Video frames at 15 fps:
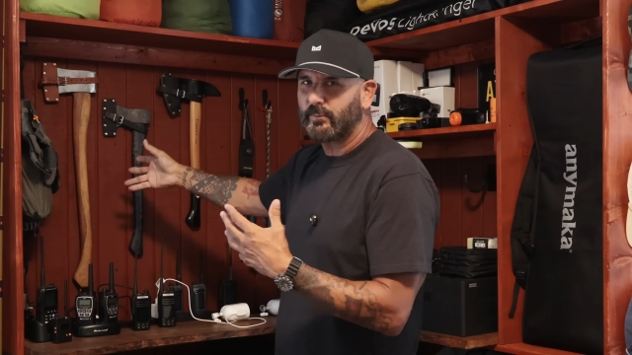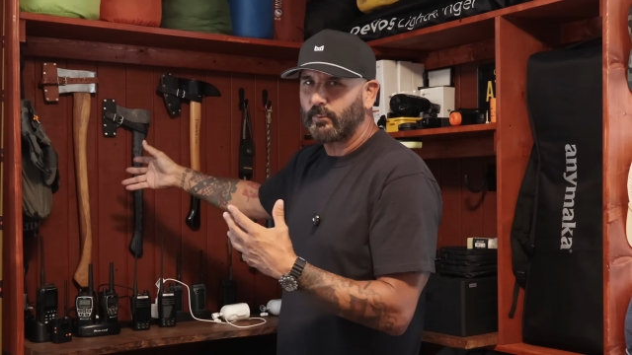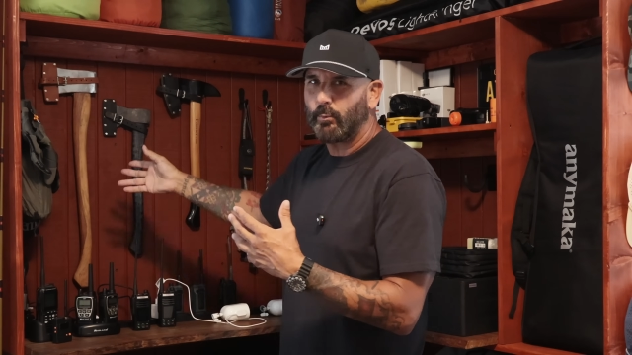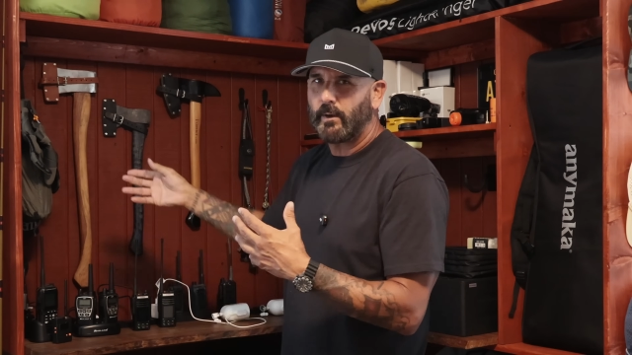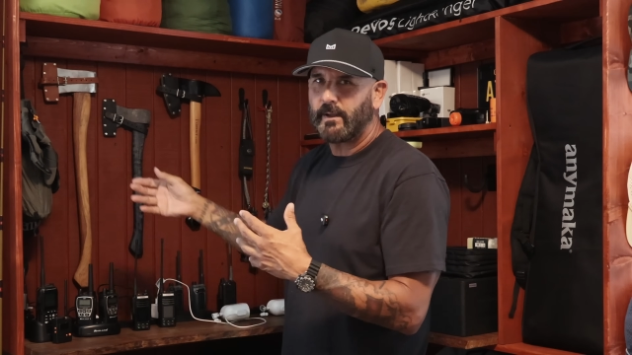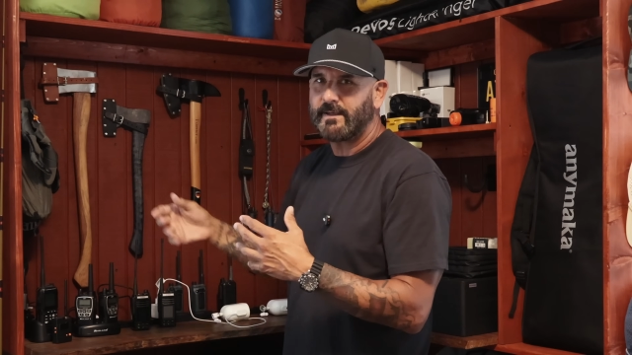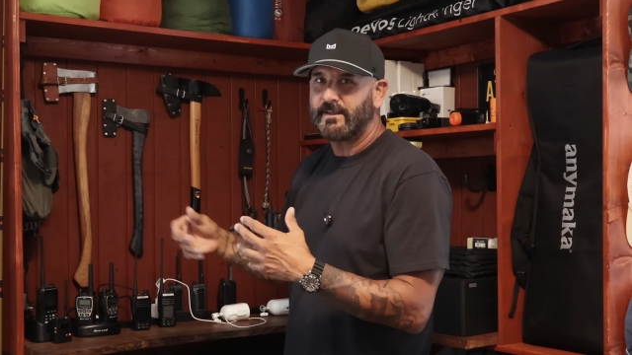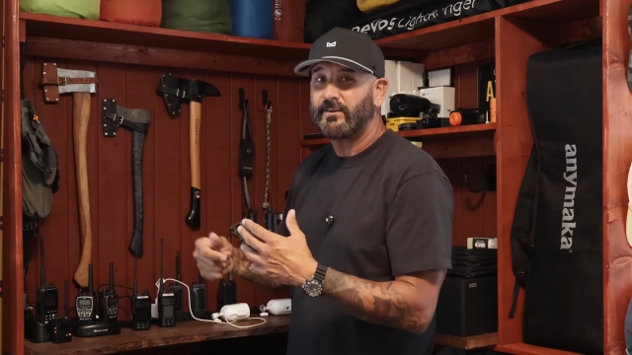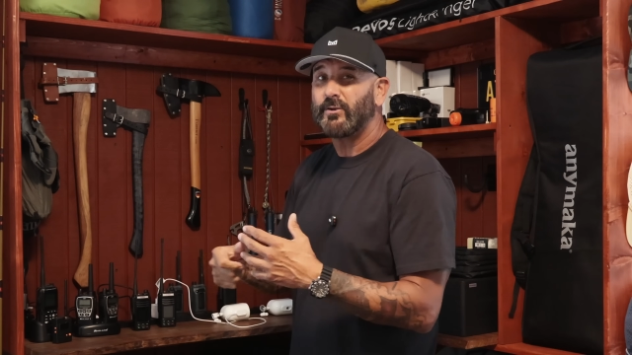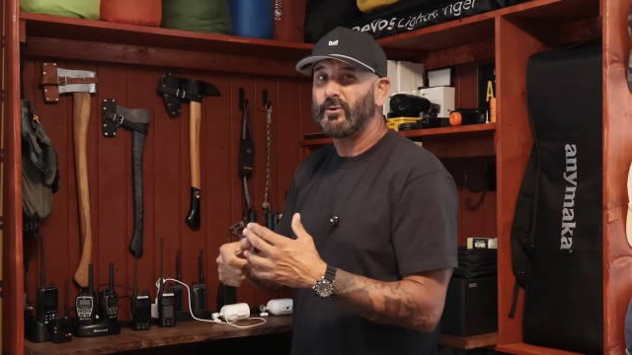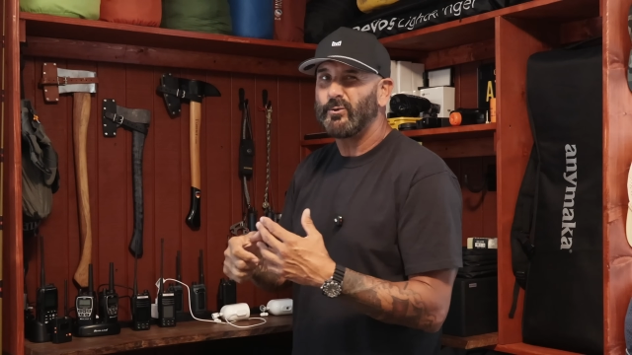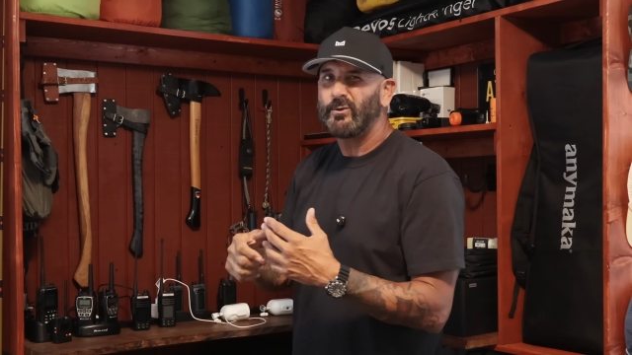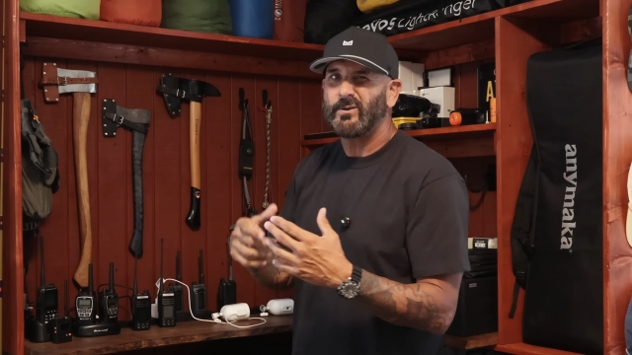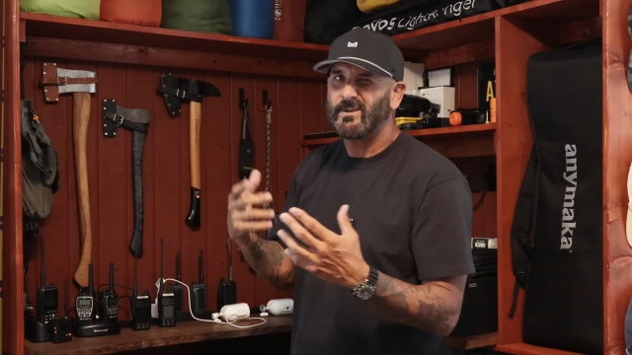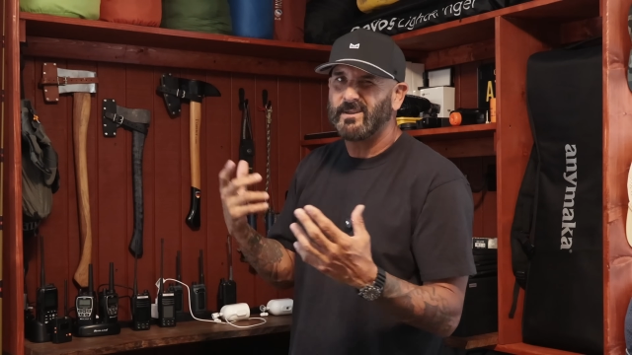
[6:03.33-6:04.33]
for one, and
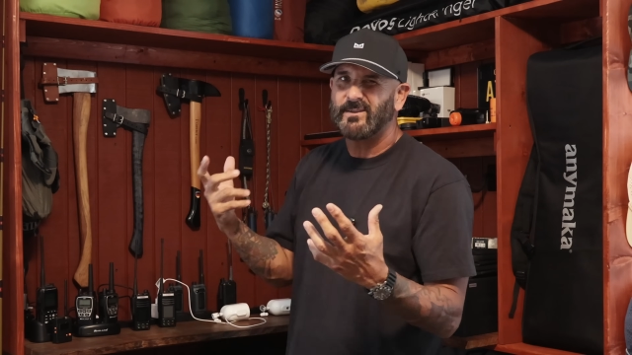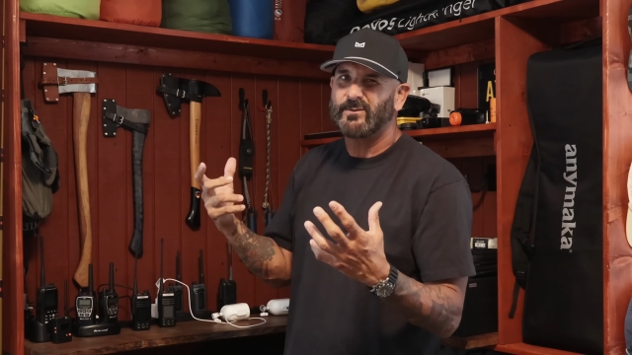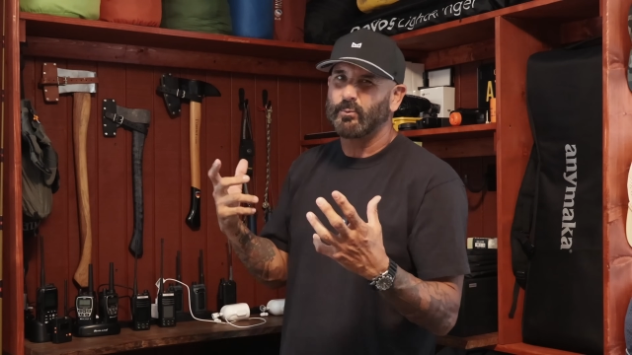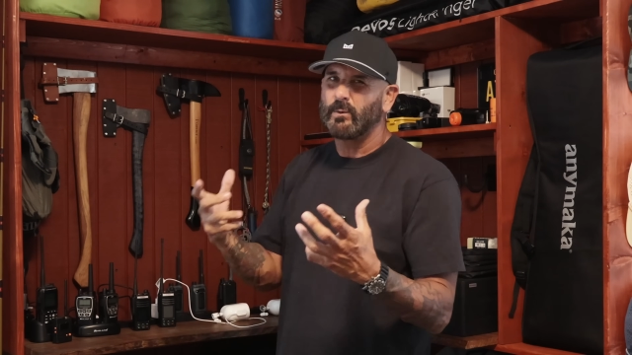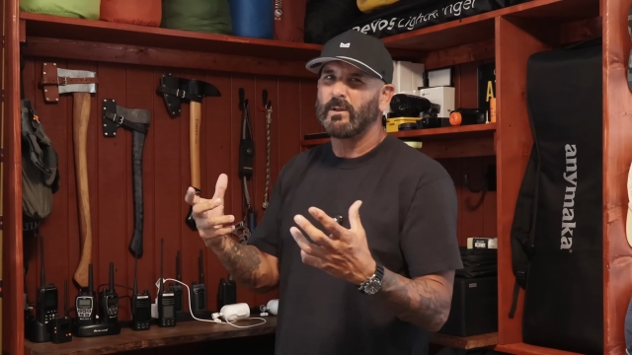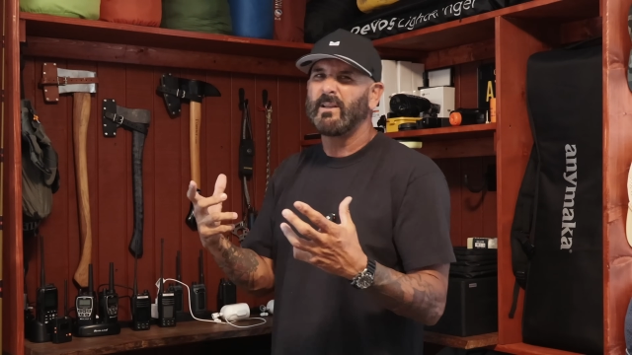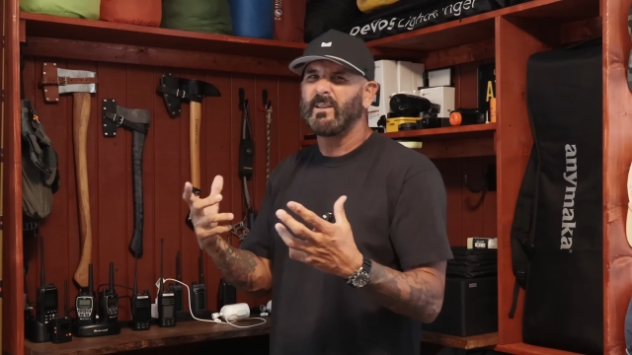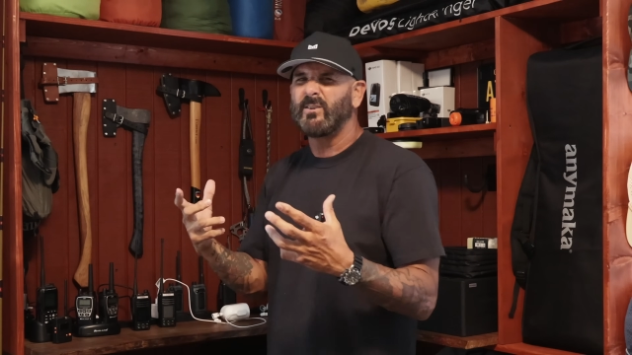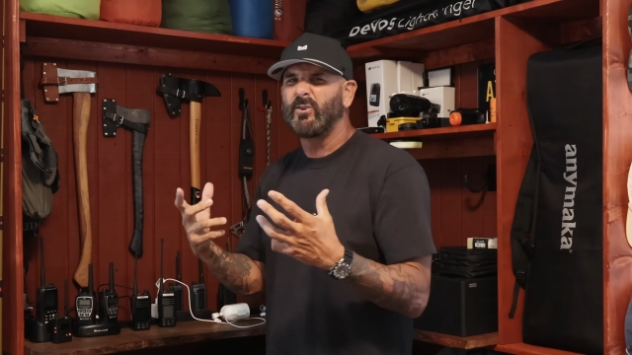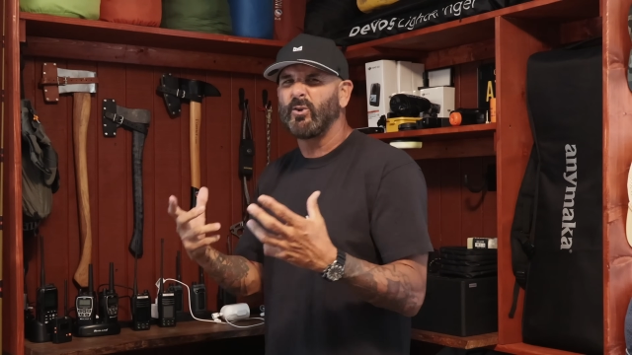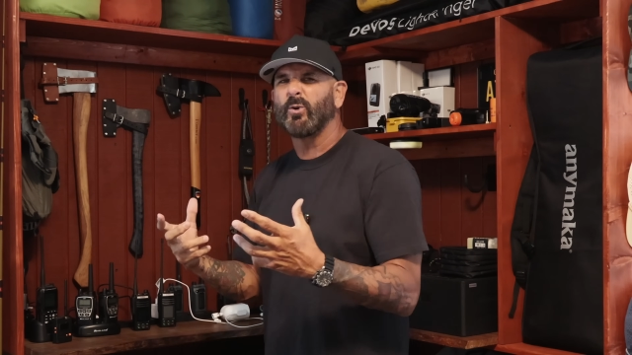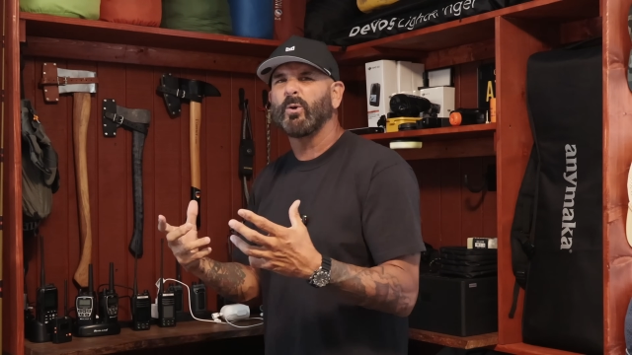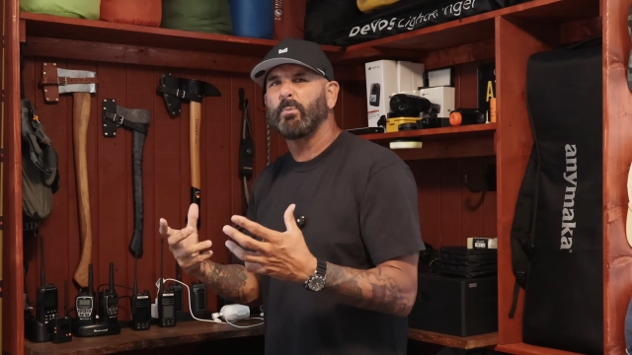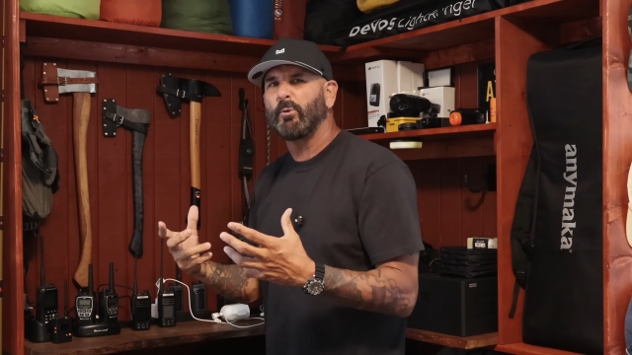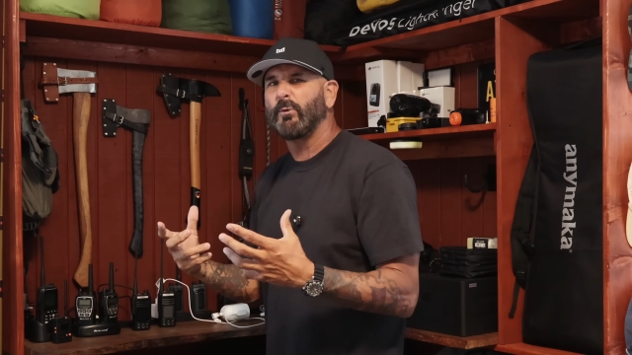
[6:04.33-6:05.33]
two, it's really
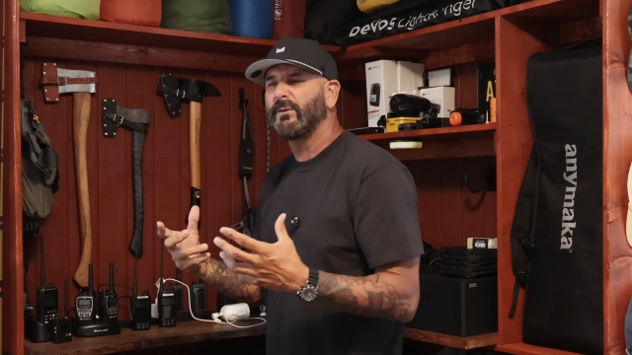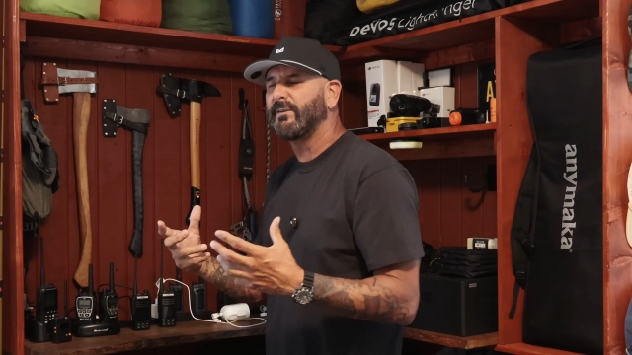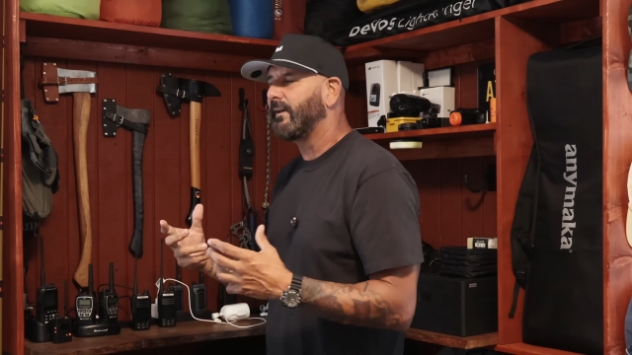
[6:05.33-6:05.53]
durable and